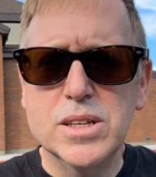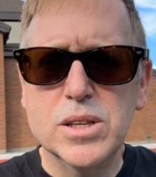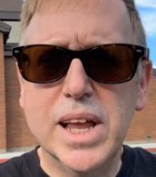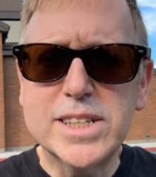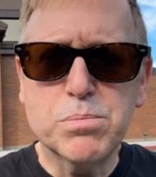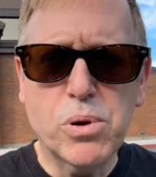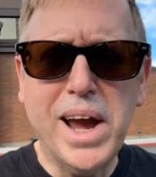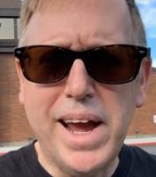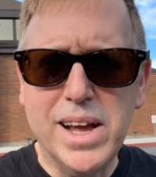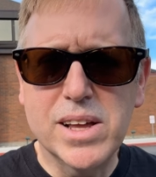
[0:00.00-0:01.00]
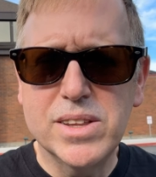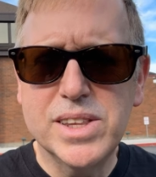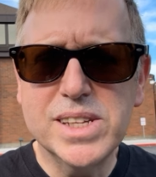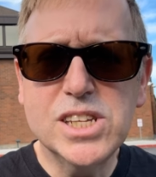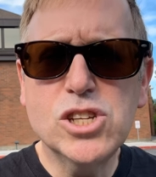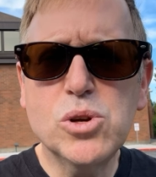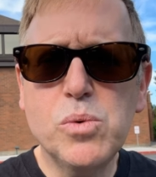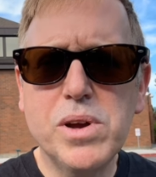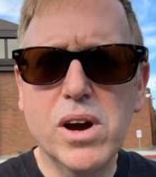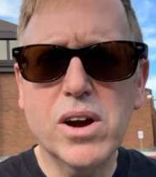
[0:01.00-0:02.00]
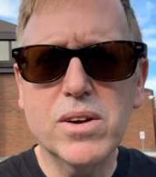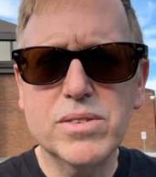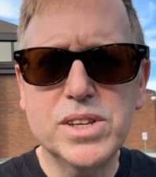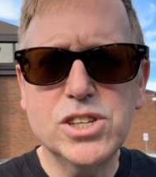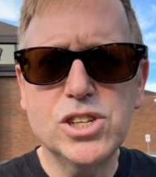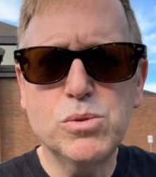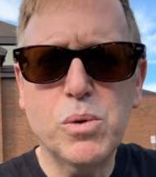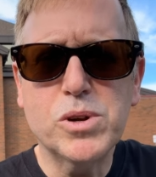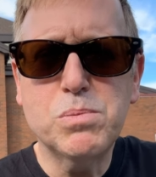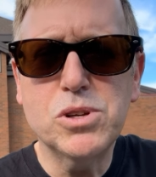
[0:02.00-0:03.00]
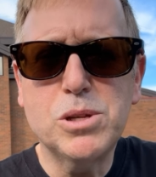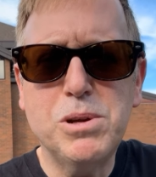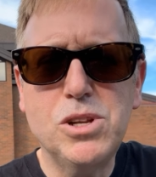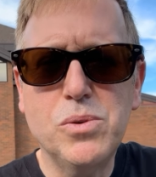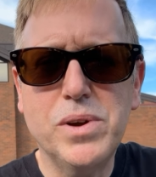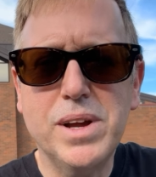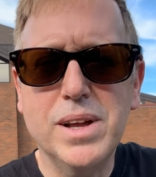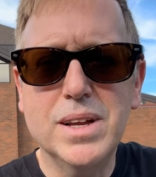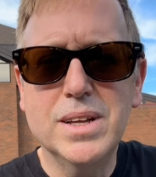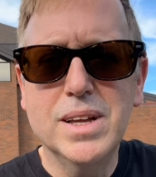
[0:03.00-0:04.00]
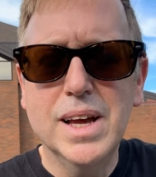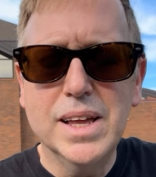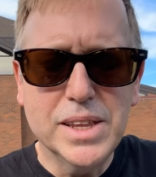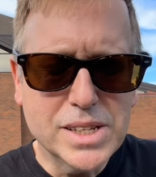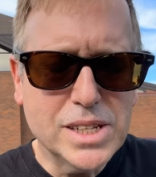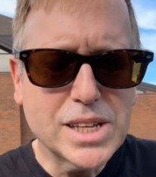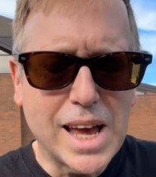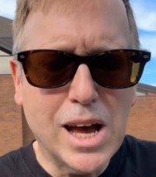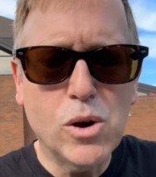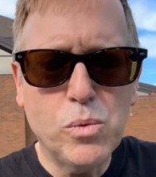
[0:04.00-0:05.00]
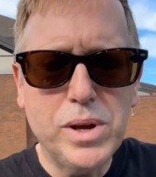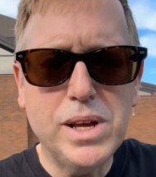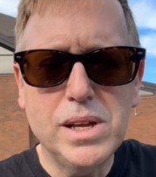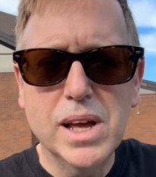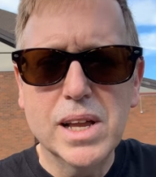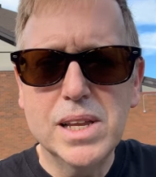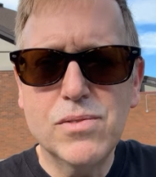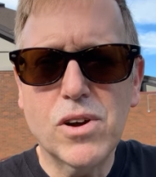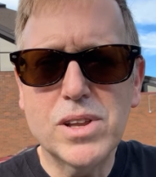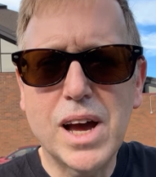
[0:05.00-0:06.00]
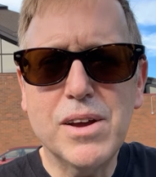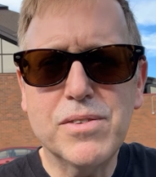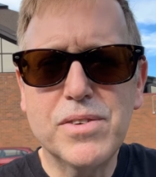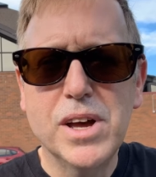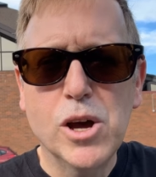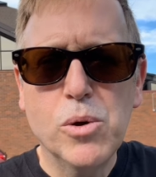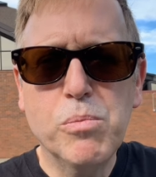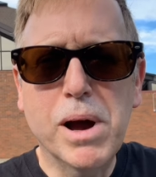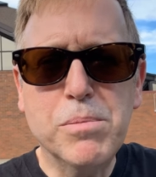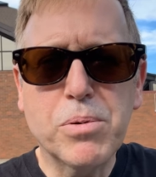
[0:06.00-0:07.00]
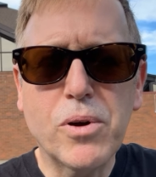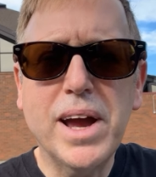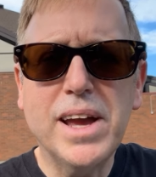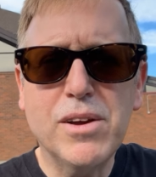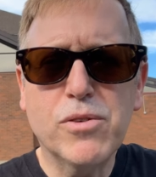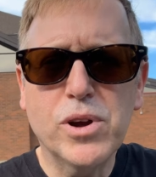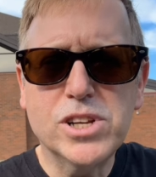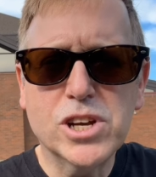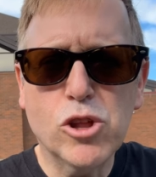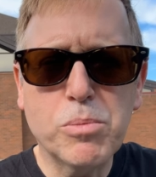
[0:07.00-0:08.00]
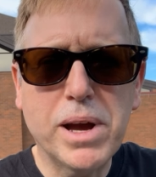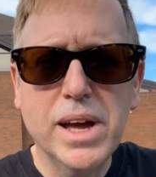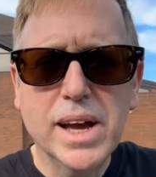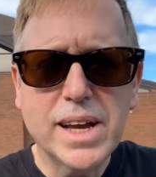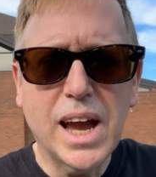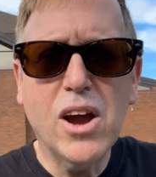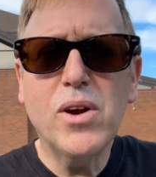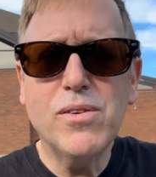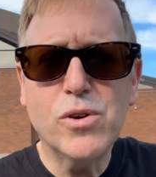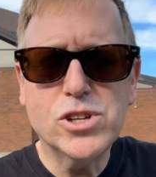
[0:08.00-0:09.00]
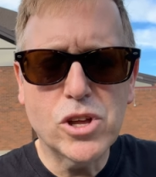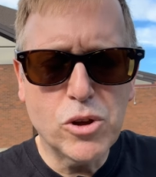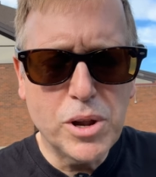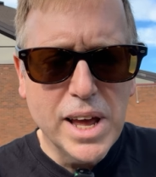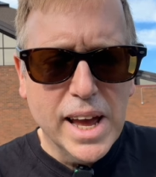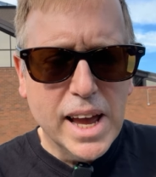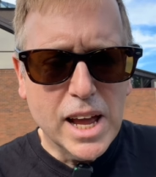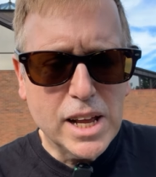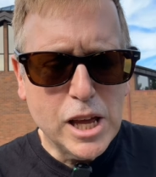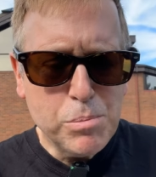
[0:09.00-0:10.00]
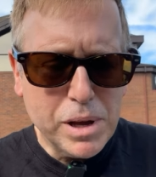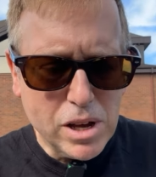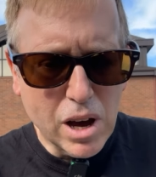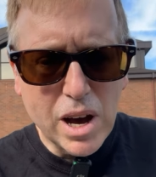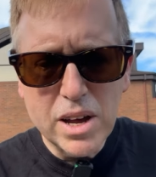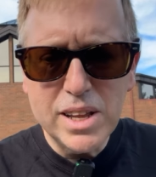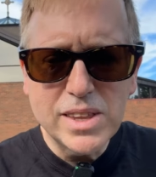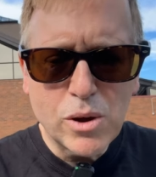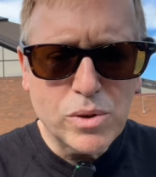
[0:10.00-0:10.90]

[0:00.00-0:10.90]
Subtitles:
Let's pray. This is who we are. This is what we're supposed to be doing. This is how we live our life, by praying for each other, by caring for each other, and keeping God in that